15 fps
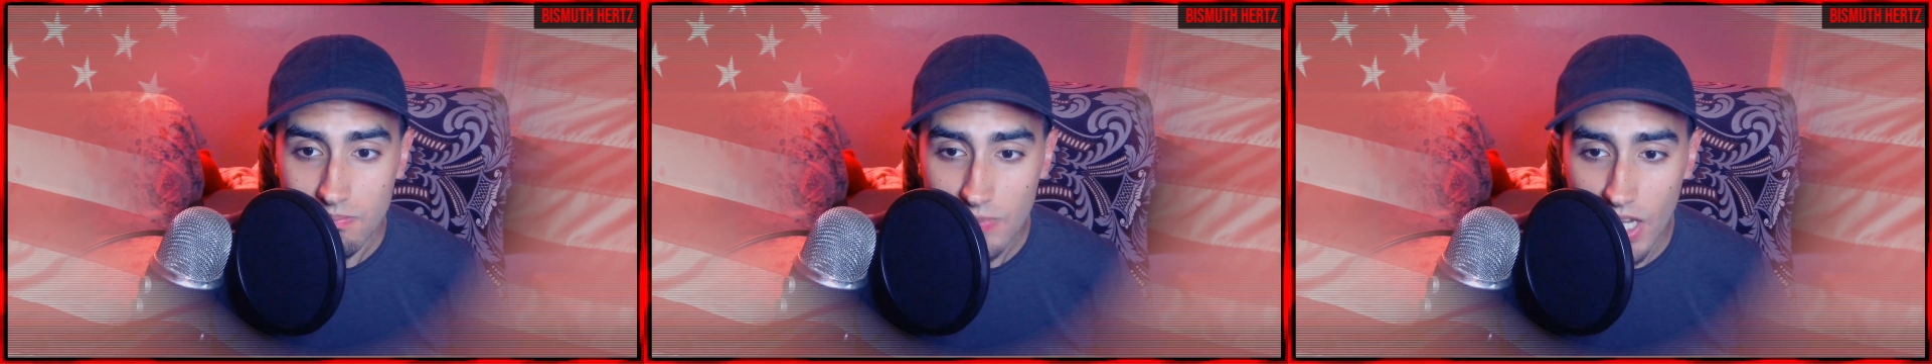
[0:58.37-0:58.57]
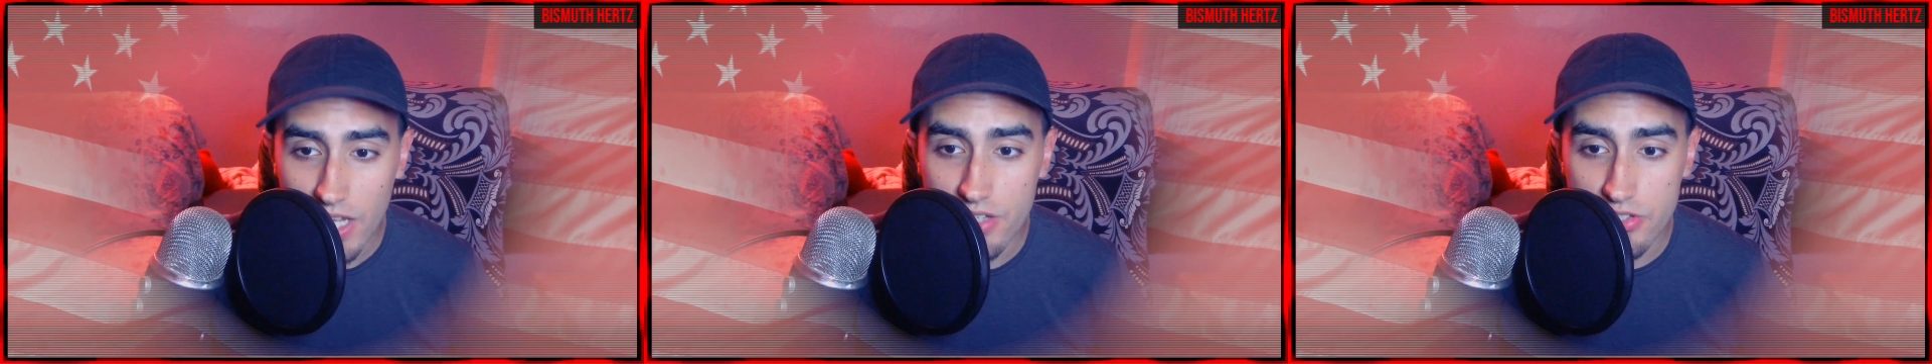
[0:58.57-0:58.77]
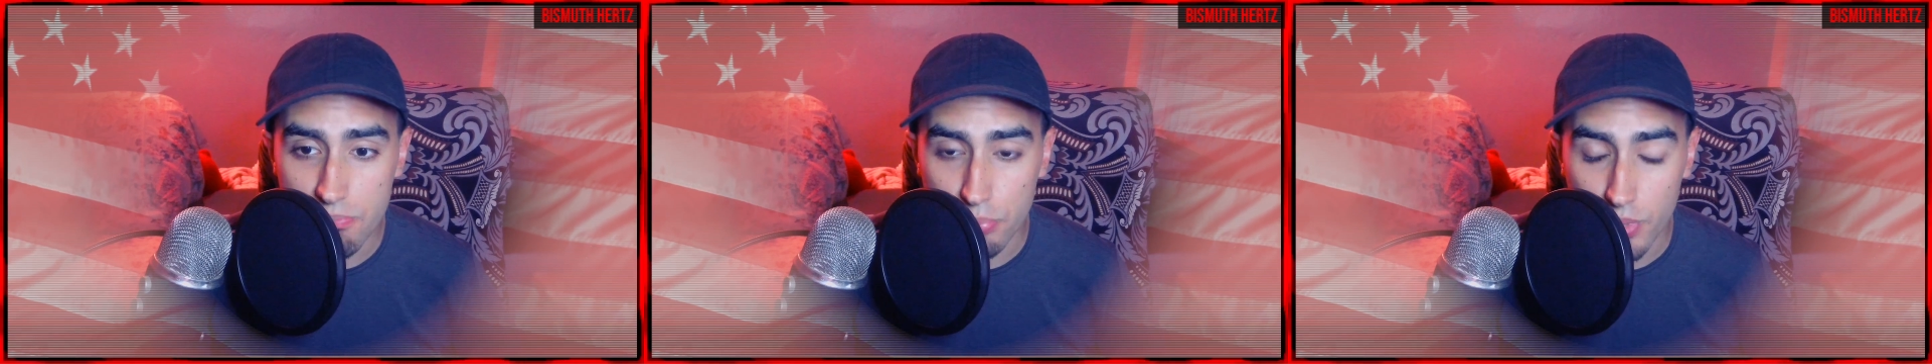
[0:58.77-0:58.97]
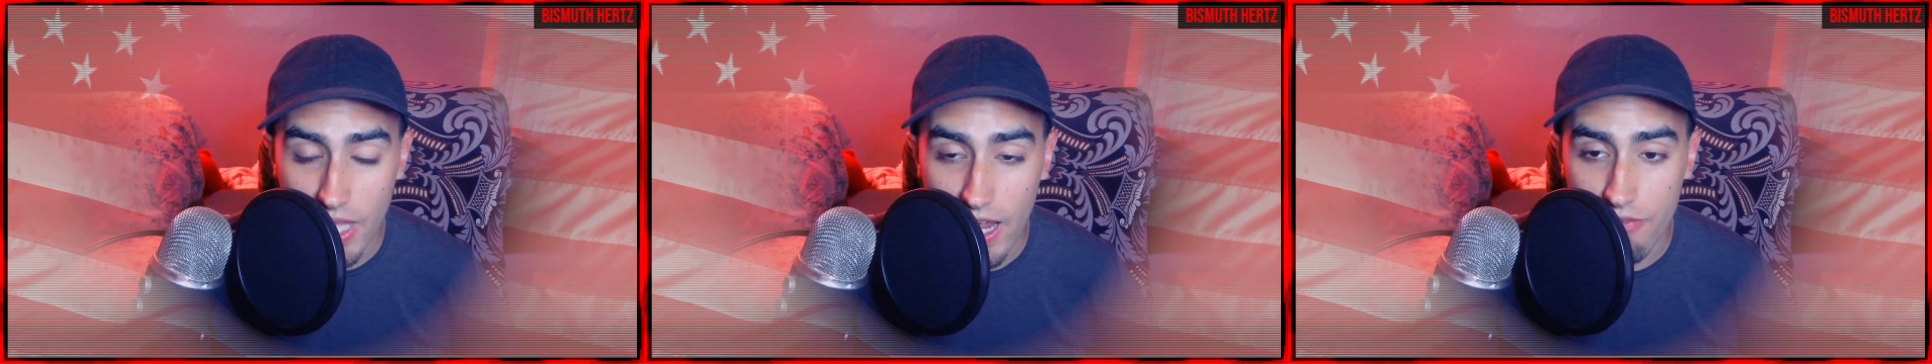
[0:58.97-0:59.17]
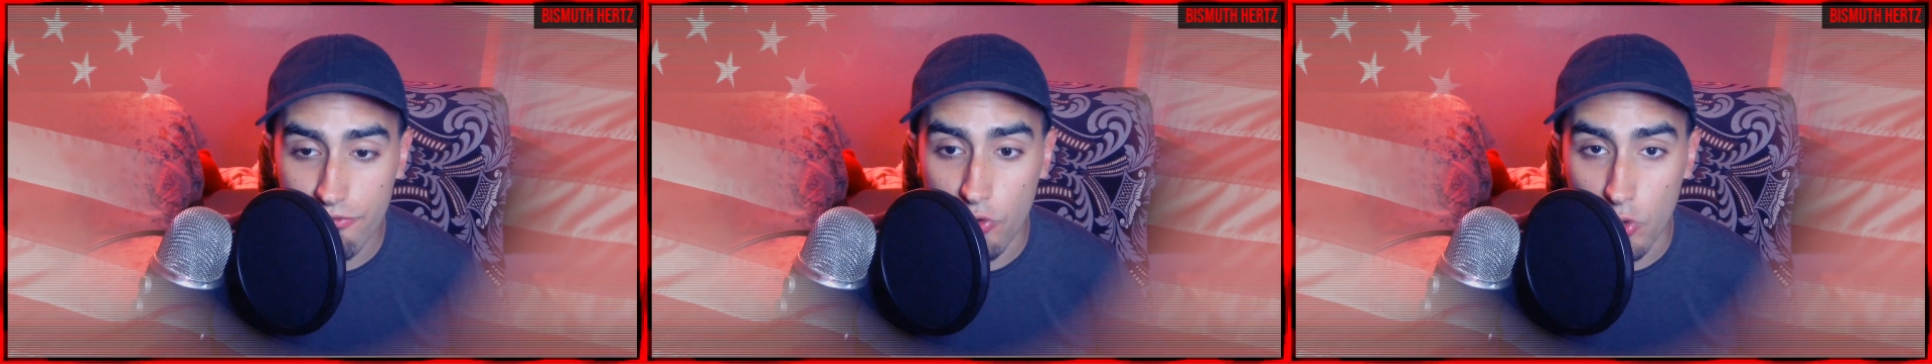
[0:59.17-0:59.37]
And
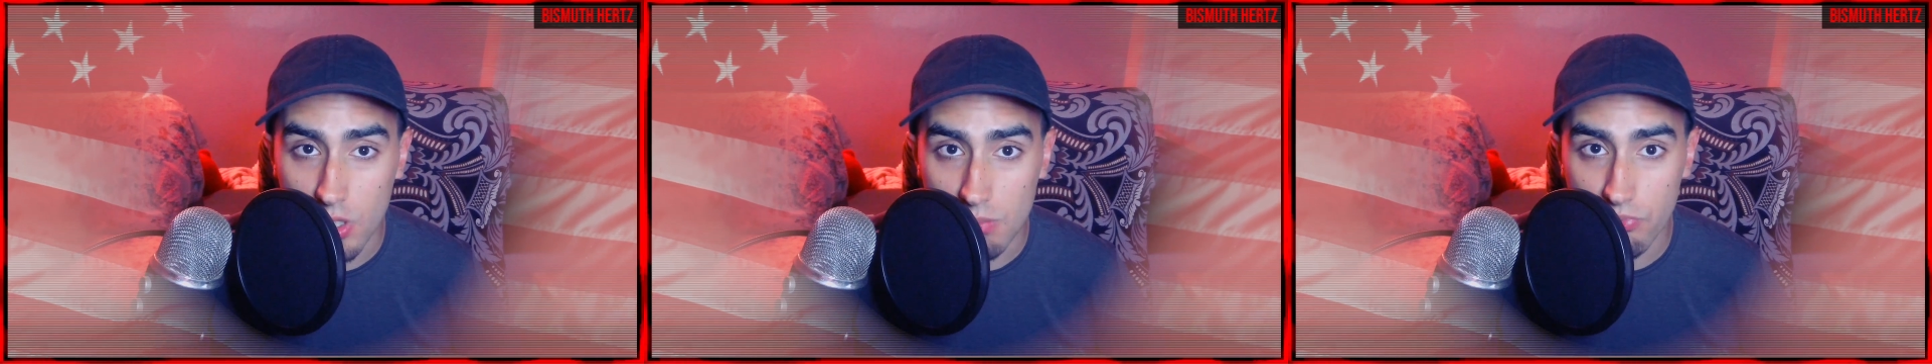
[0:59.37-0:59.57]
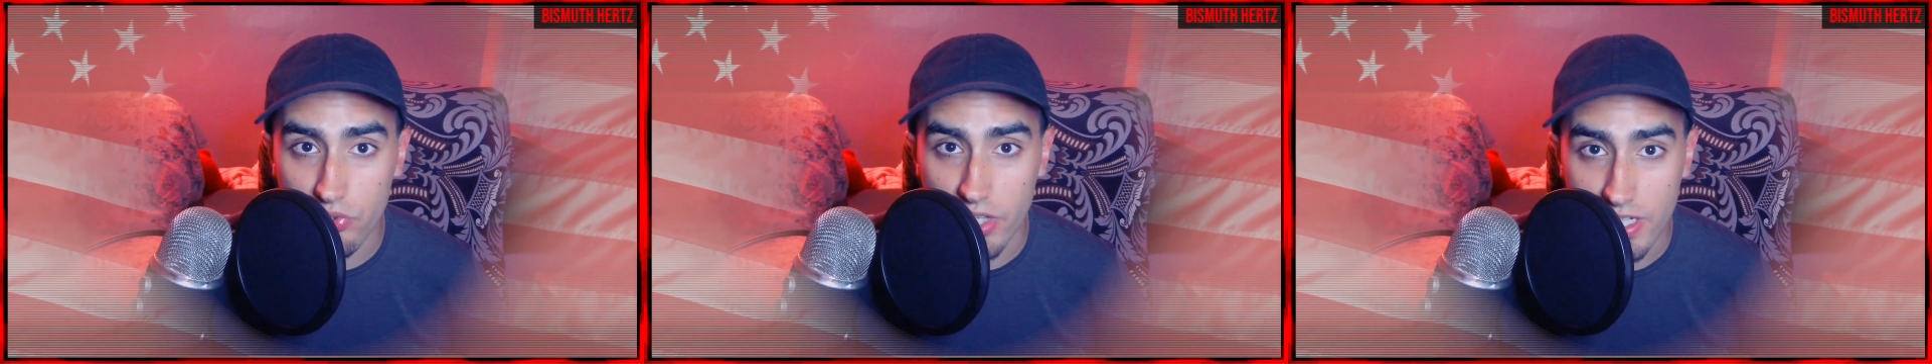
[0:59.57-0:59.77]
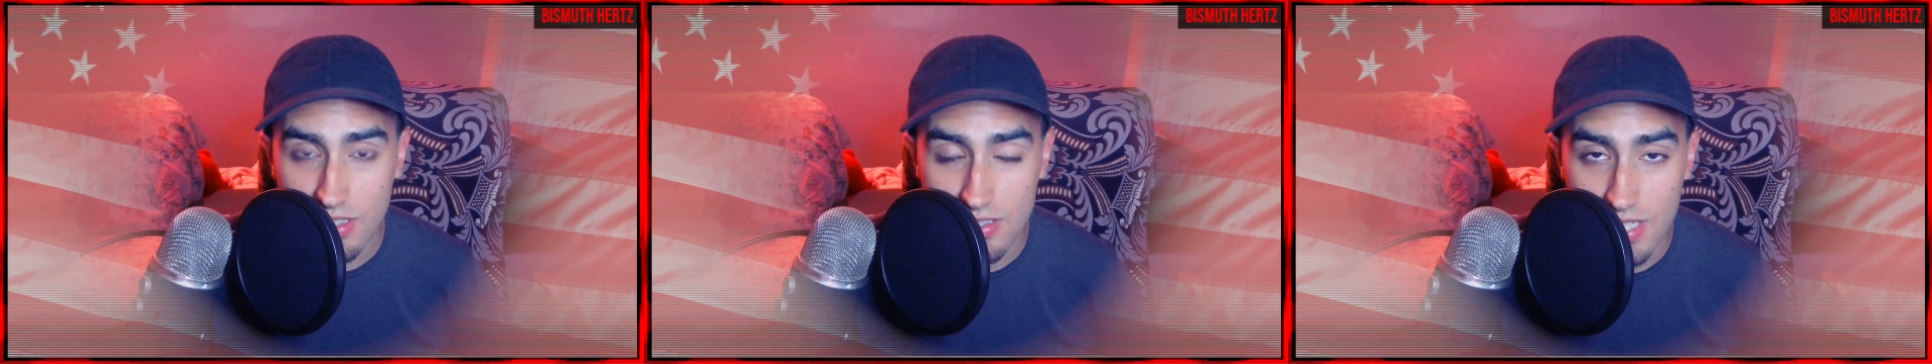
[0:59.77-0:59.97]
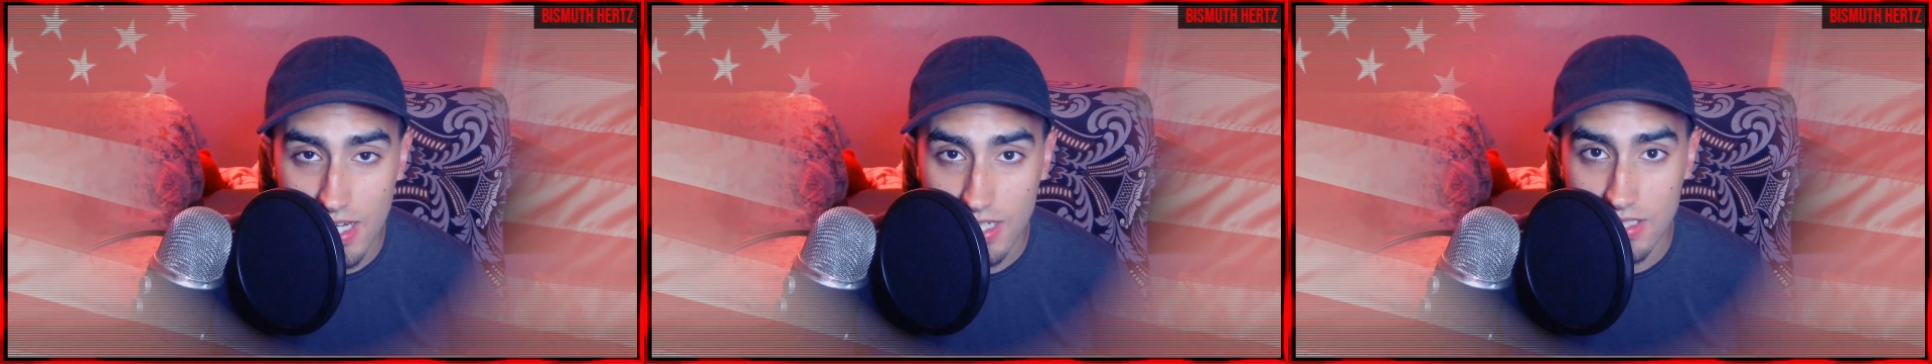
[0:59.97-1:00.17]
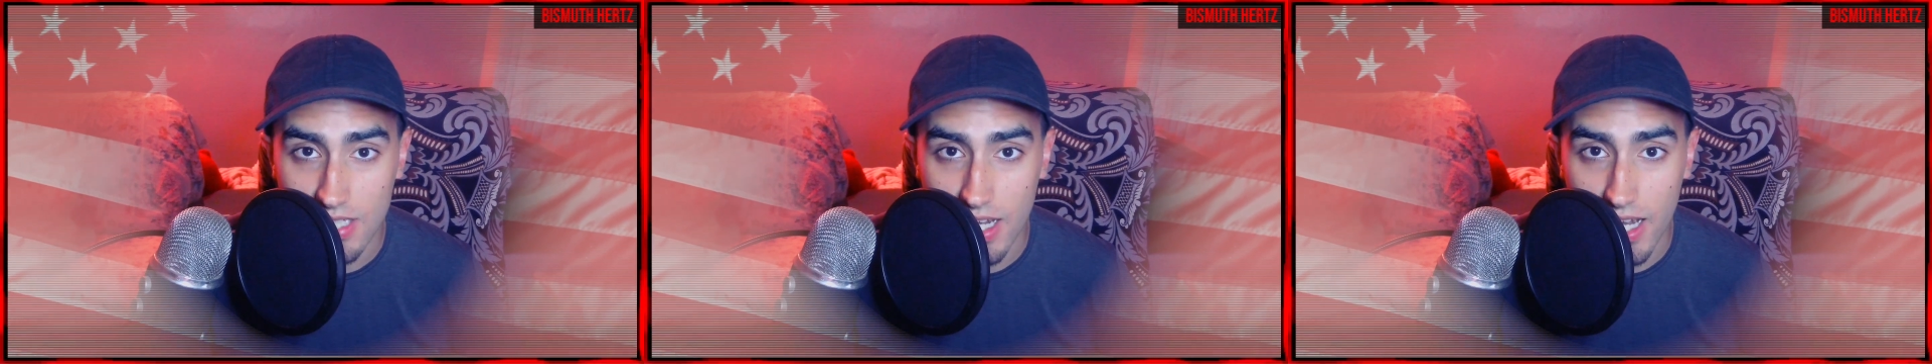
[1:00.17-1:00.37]
platforms like
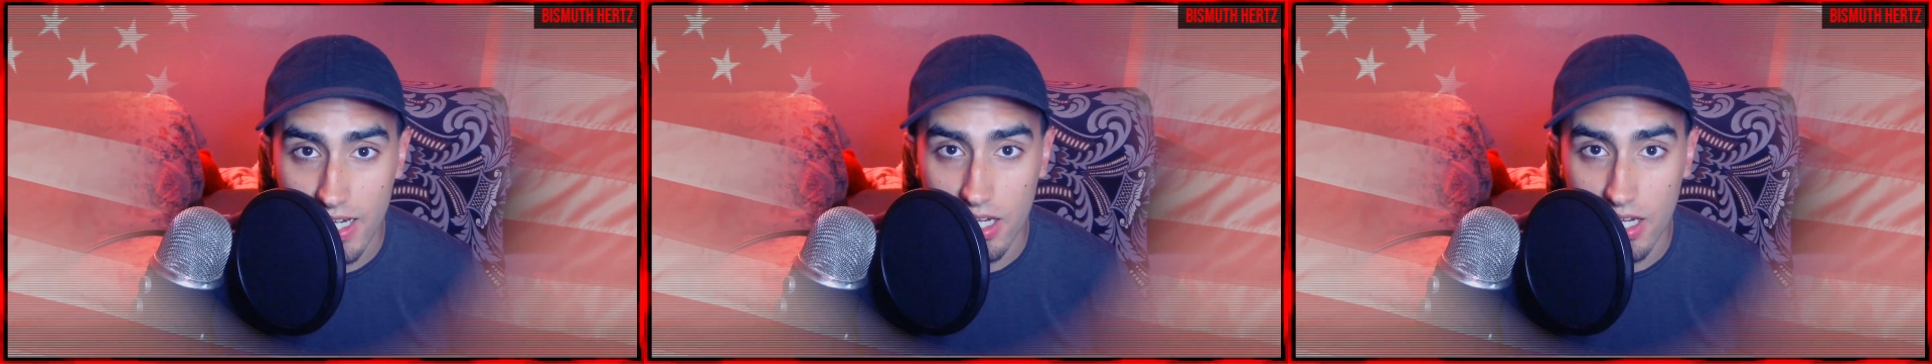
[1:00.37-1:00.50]
TikTok